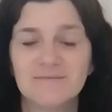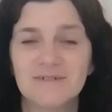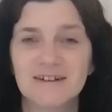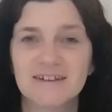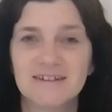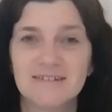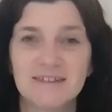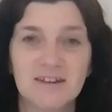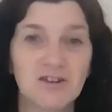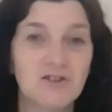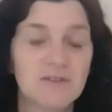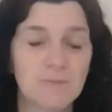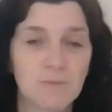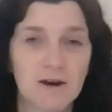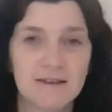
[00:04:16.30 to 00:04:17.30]
I continue
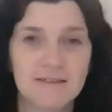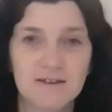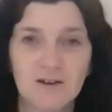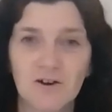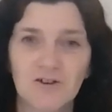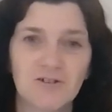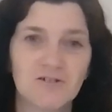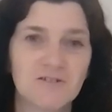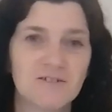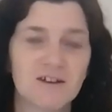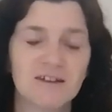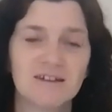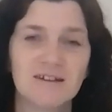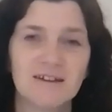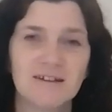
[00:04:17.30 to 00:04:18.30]
to pray to God.
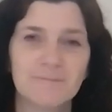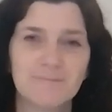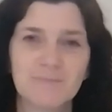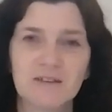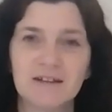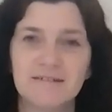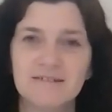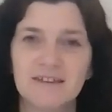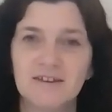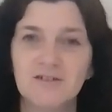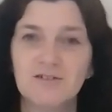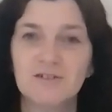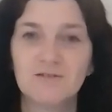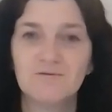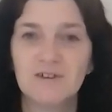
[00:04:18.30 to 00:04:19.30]
I
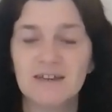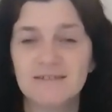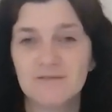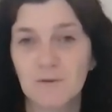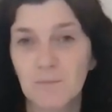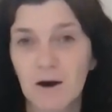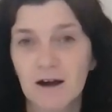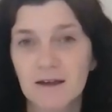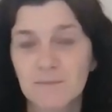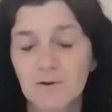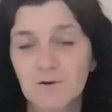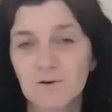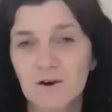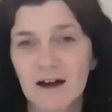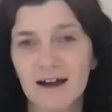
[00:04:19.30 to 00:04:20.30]
continue to read the
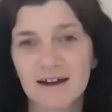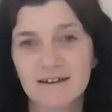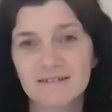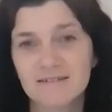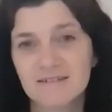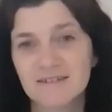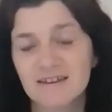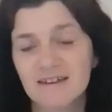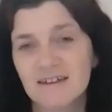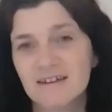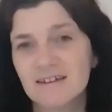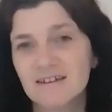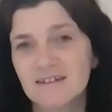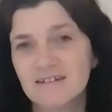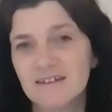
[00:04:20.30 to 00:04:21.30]
Bible,
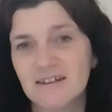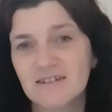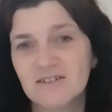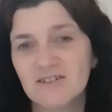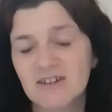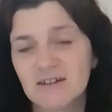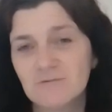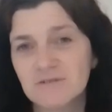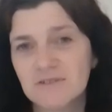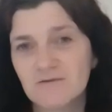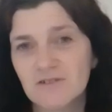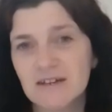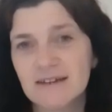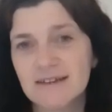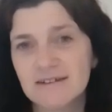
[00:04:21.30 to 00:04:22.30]
and she was
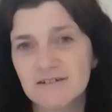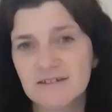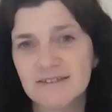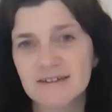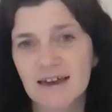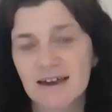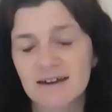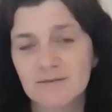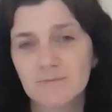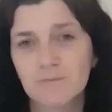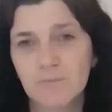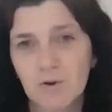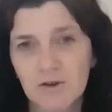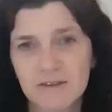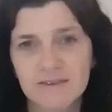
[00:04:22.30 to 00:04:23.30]
really good at
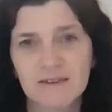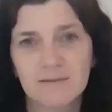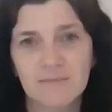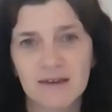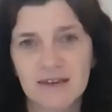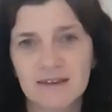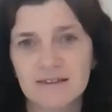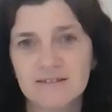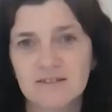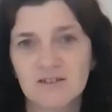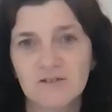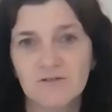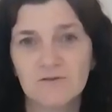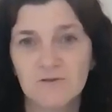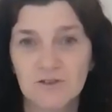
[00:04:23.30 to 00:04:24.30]
pointing me
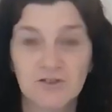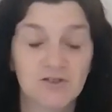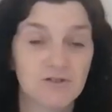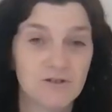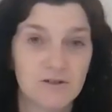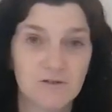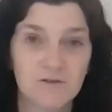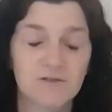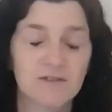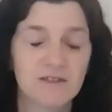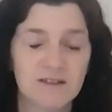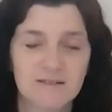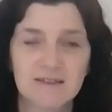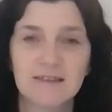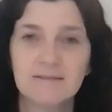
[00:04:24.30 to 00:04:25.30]
to the truth
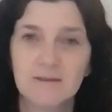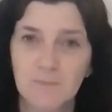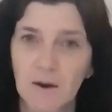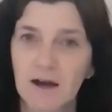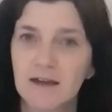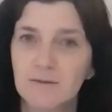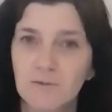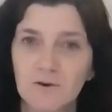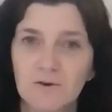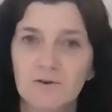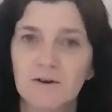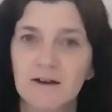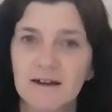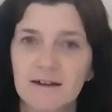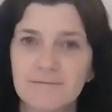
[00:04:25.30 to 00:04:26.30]
that's in the
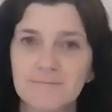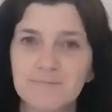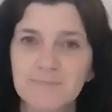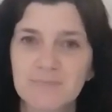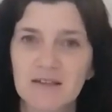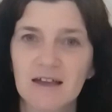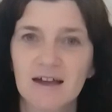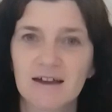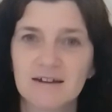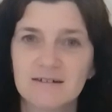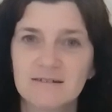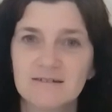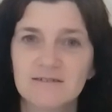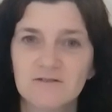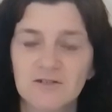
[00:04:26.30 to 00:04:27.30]
Bible
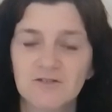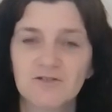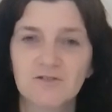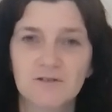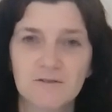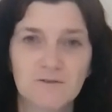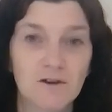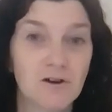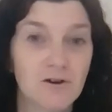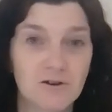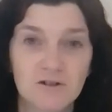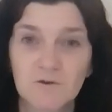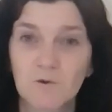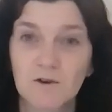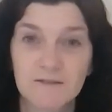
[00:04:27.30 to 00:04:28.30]
and the truth that
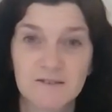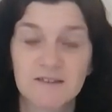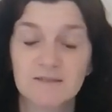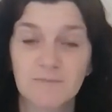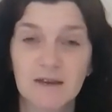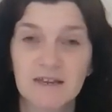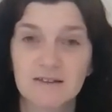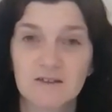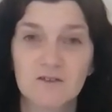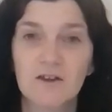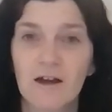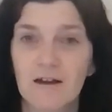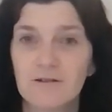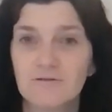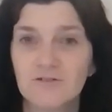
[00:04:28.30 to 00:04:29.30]
God wanted me to
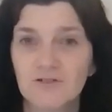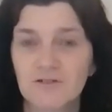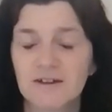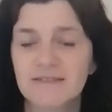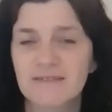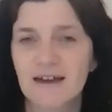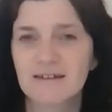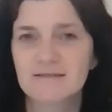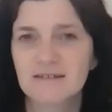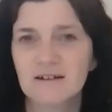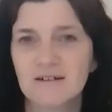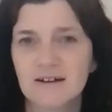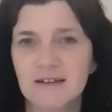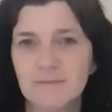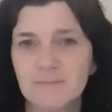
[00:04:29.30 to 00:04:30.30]
know during that
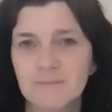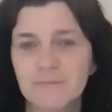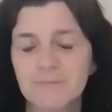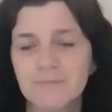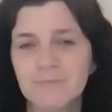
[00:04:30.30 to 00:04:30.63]
time.